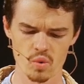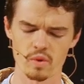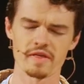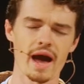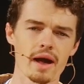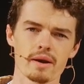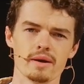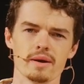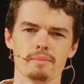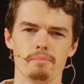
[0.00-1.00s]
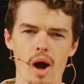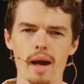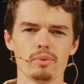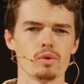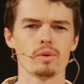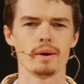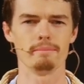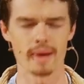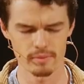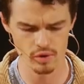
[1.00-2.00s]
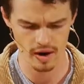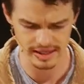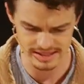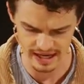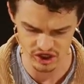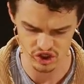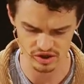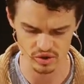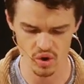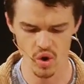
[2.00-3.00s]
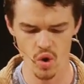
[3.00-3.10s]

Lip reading: Without Bible memorization,